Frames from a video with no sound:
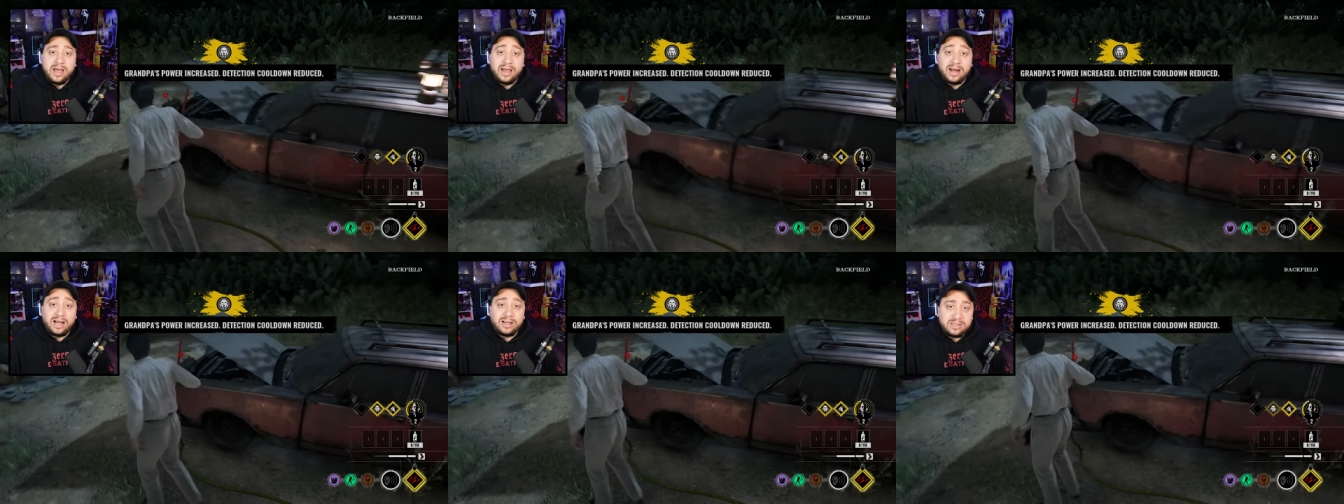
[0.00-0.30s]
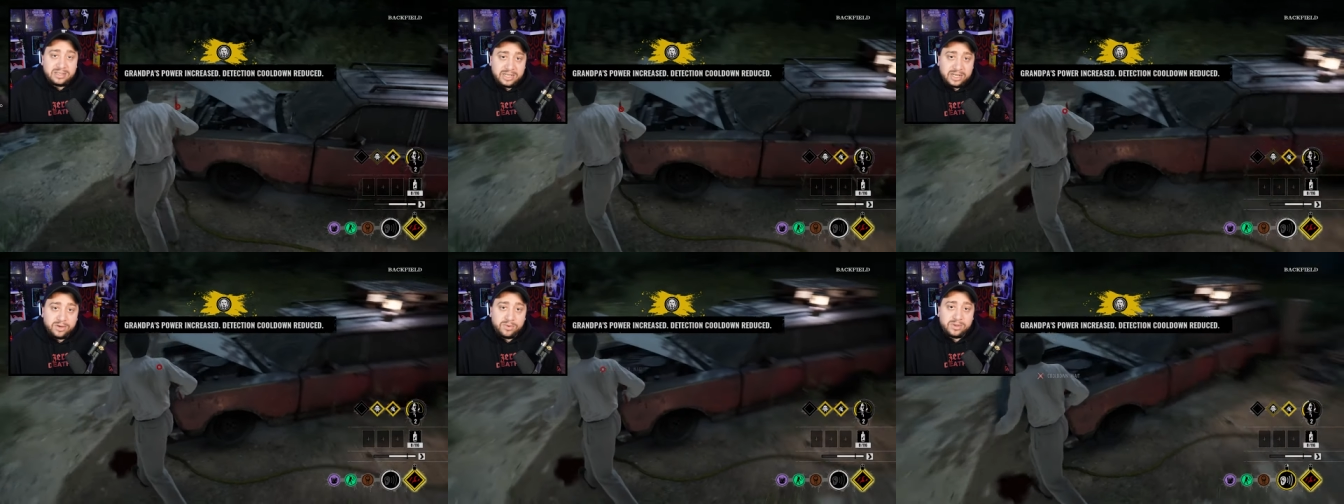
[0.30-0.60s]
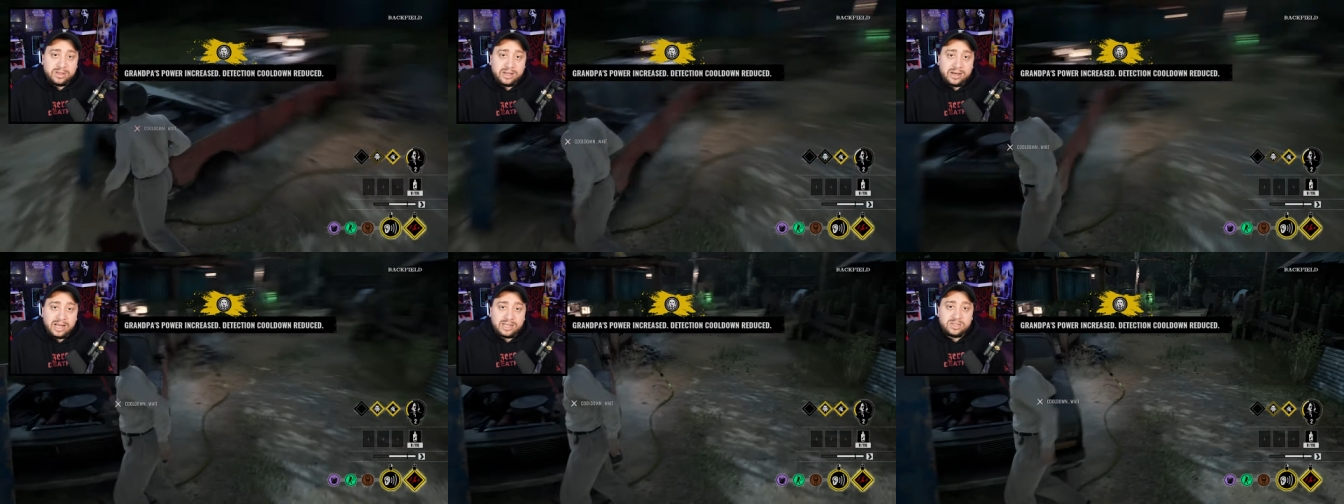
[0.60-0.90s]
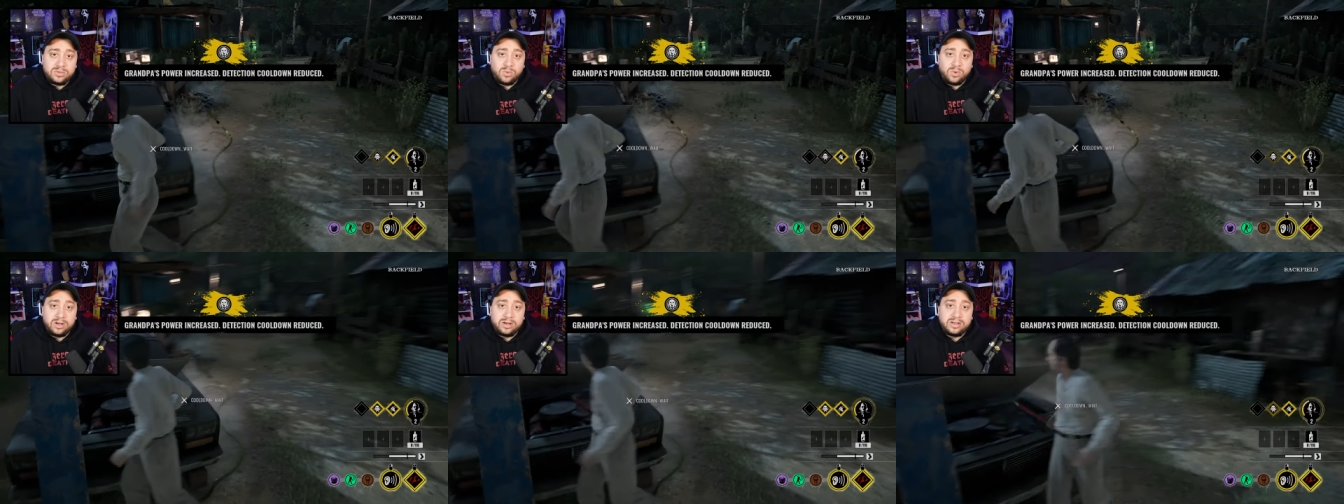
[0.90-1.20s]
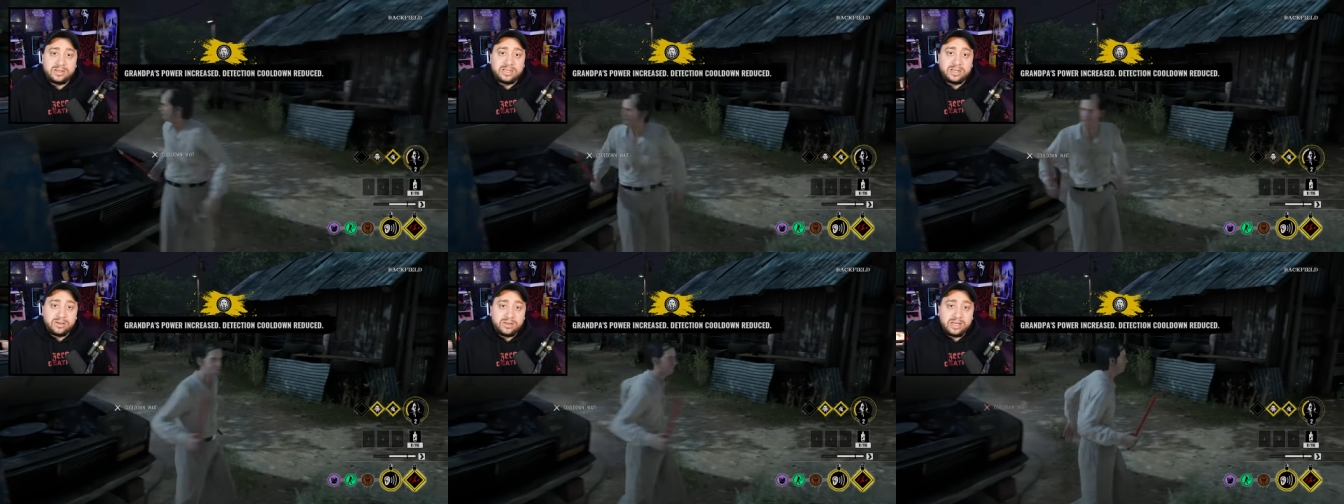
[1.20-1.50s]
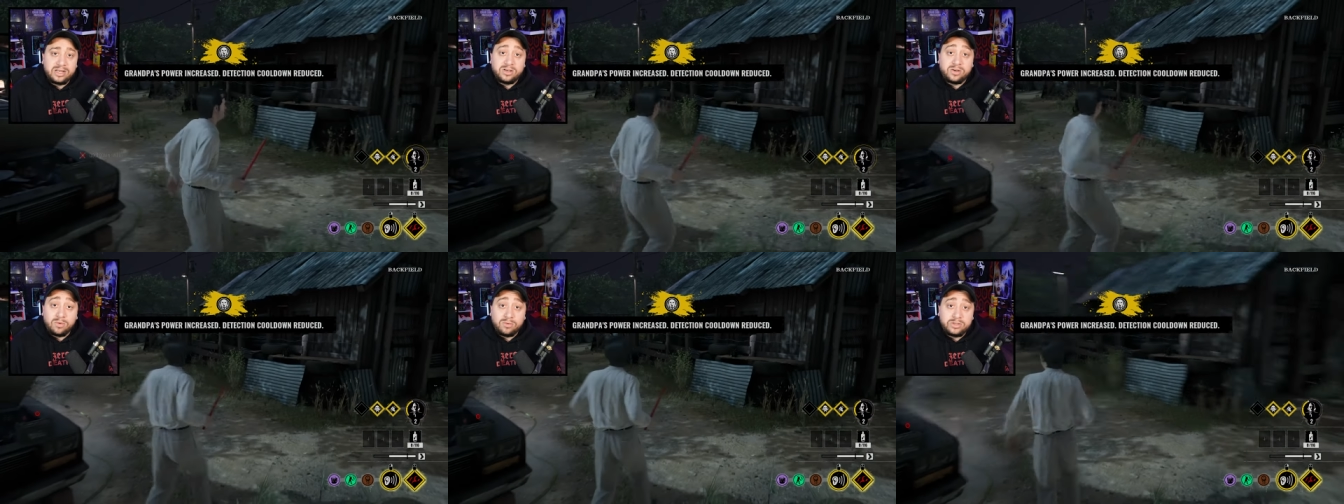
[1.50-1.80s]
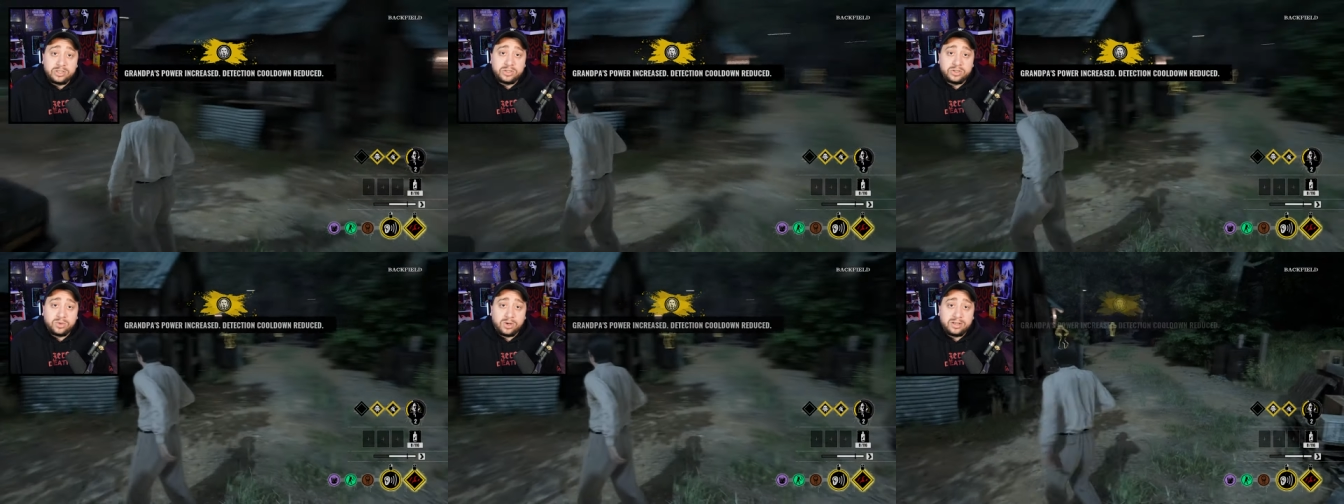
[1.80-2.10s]
And I'll see you in the next one. Till then,
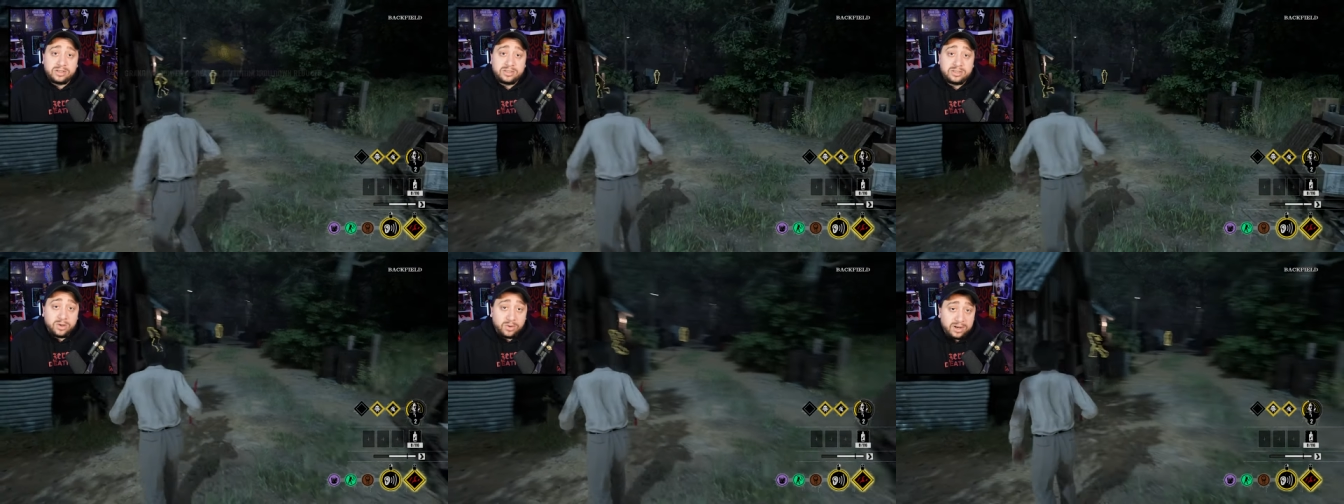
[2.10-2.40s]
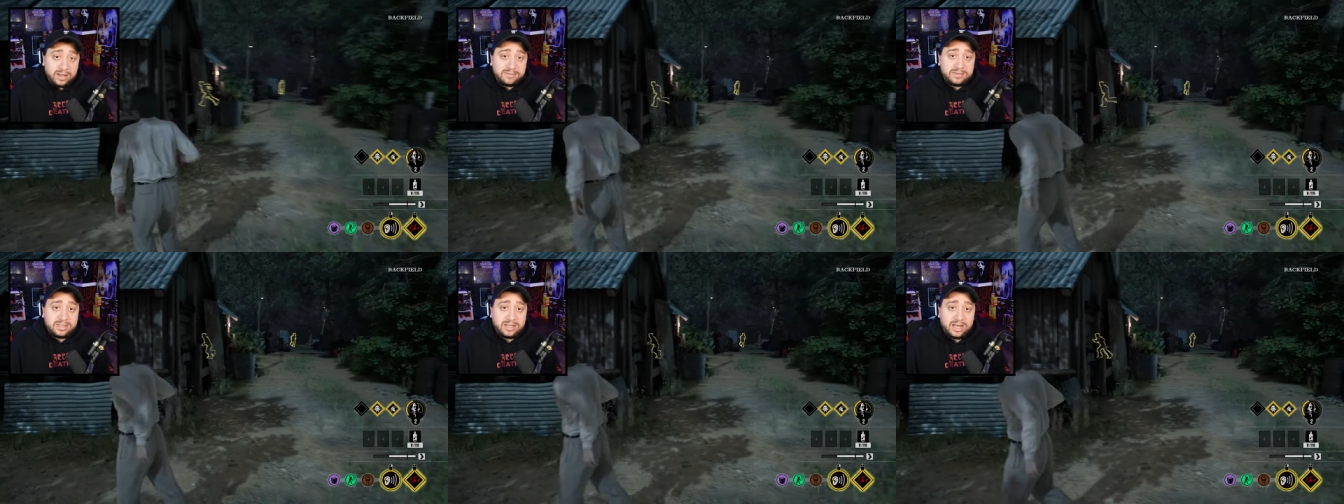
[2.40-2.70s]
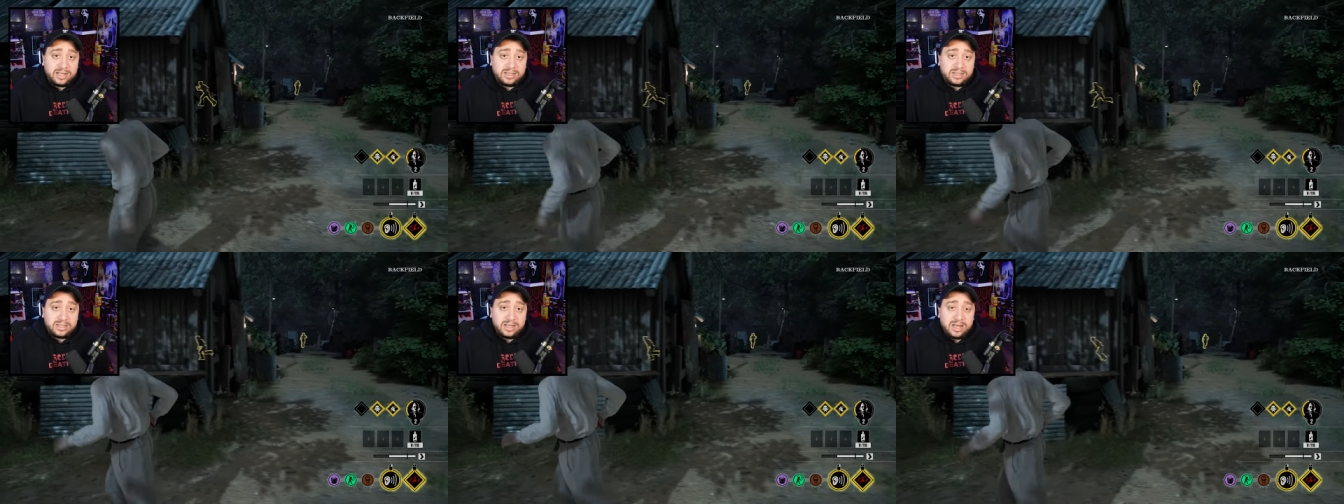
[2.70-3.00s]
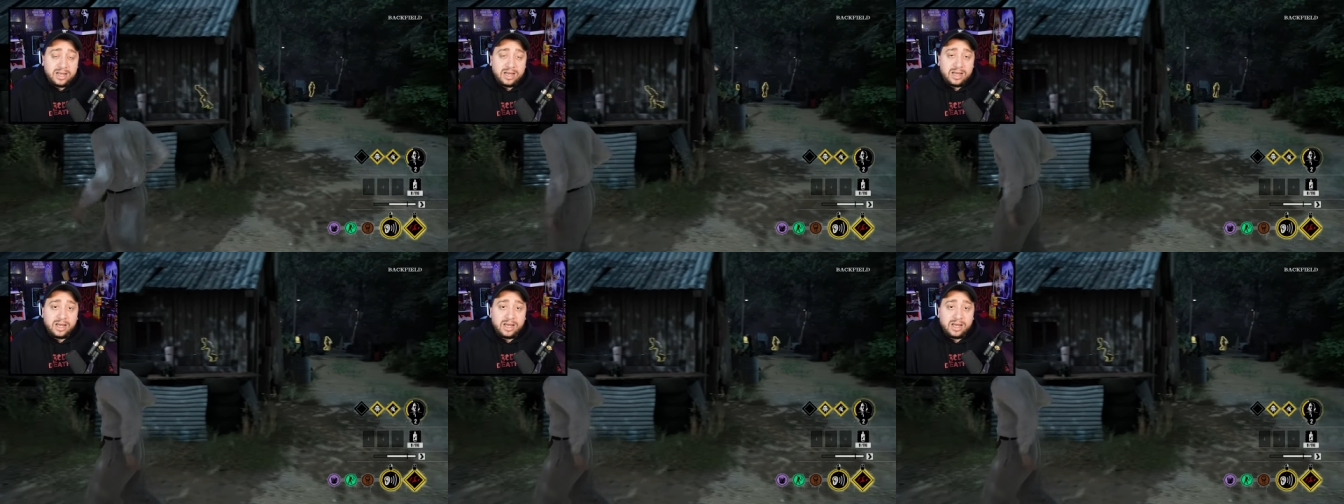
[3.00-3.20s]
don't do drugs, don't have sex.